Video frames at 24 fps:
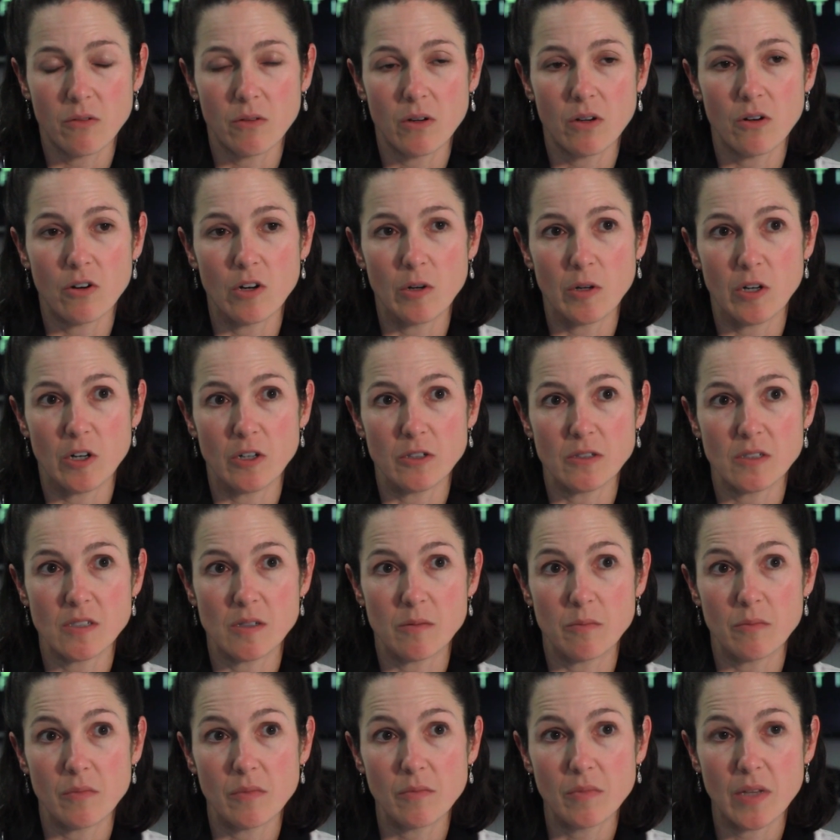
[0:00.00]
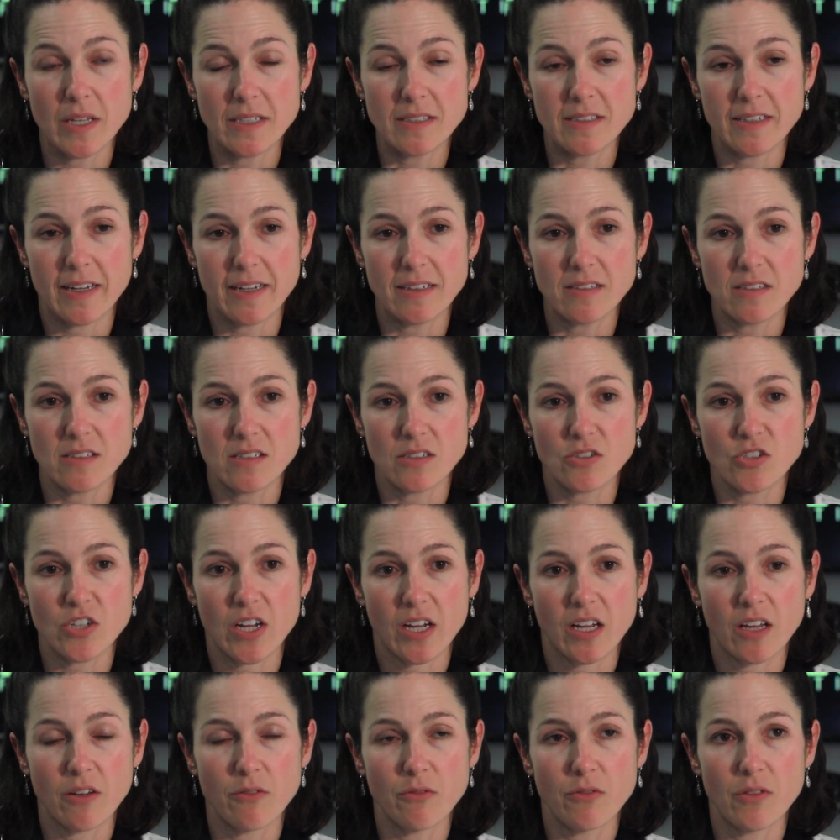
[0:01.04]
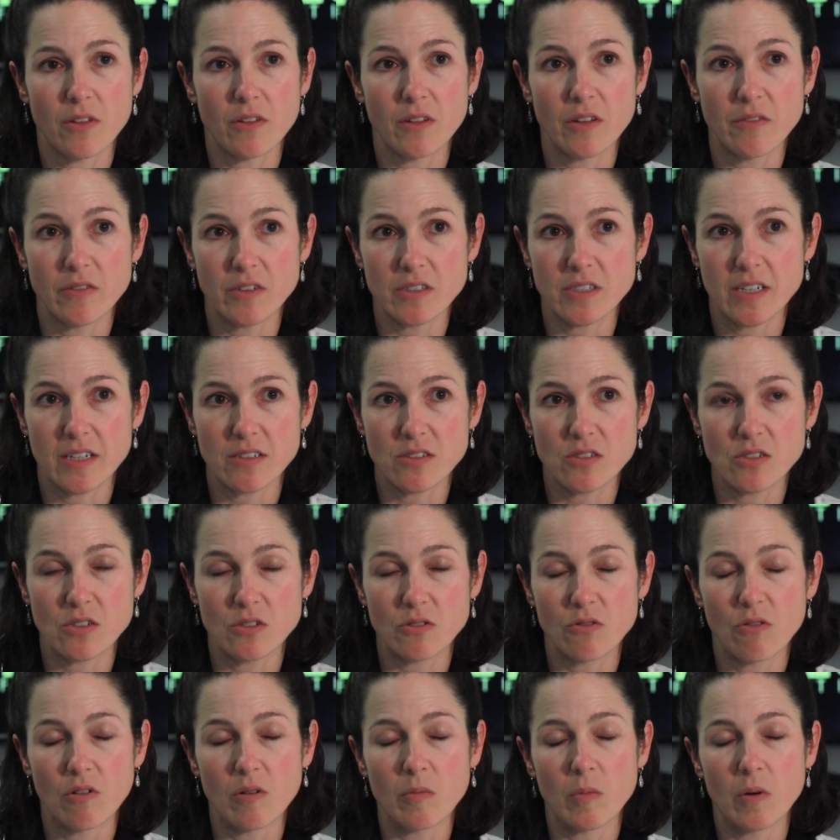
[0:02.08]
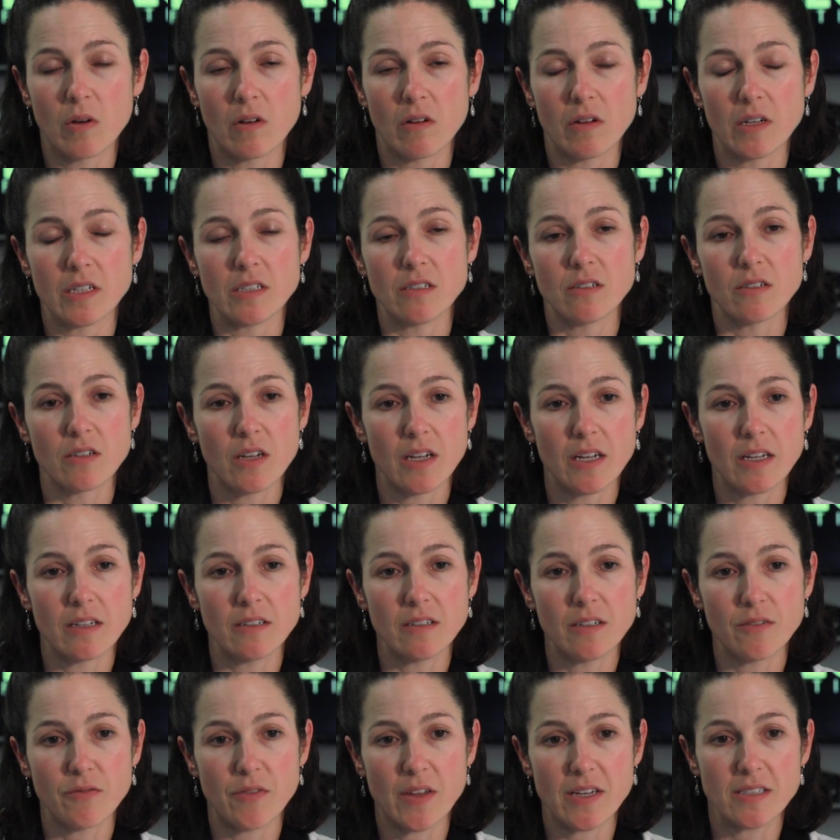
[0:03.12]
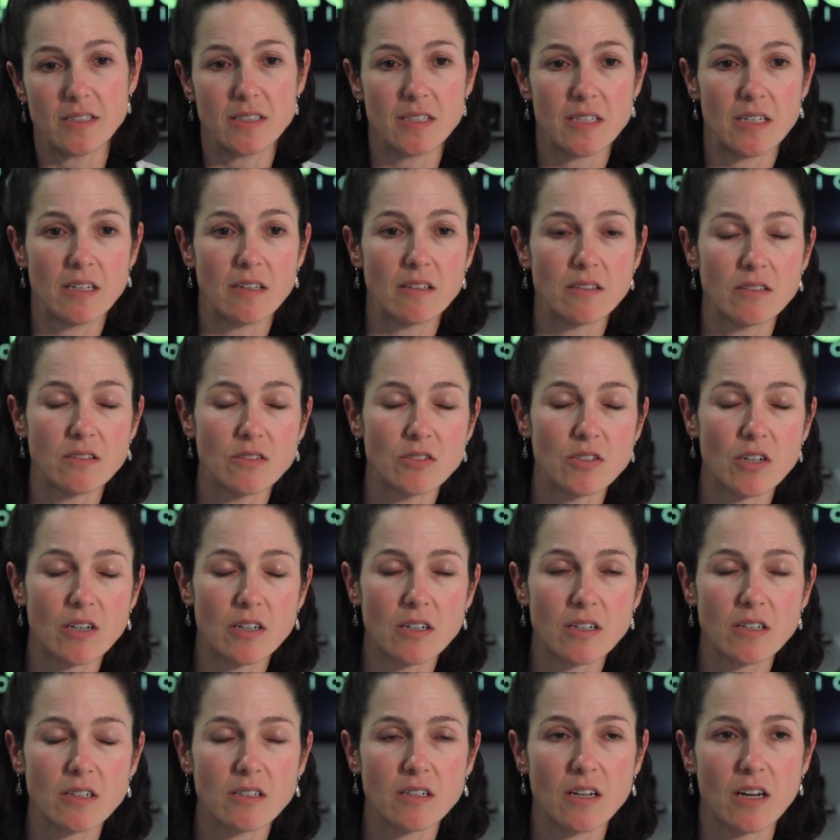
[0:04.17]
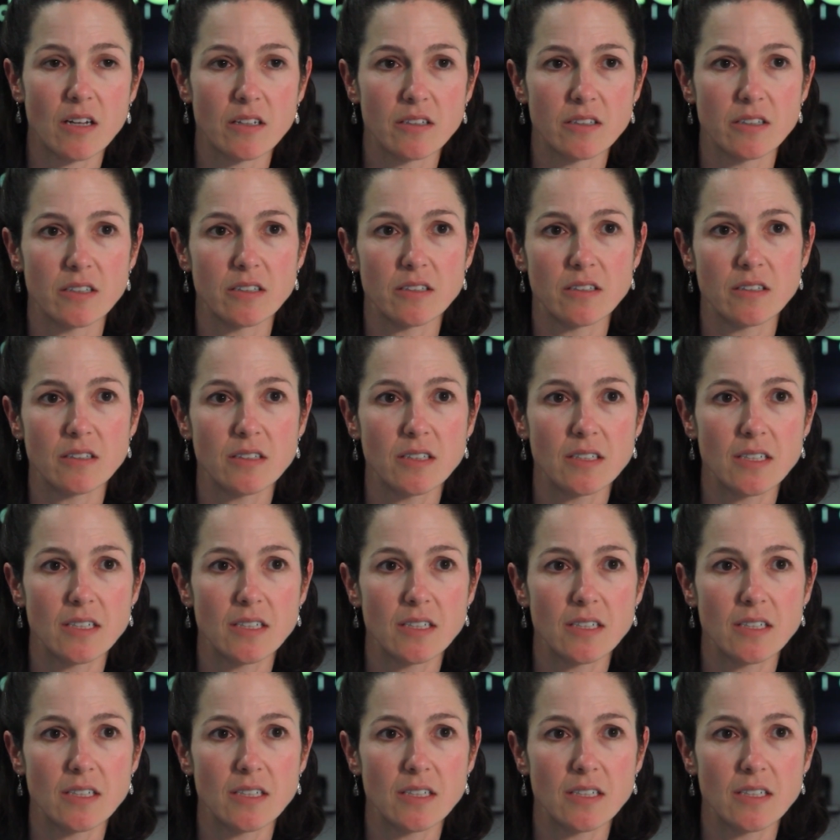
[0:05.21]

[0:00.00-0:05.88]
will order some blood tests to check if the liver tests are normal and if they see dark color,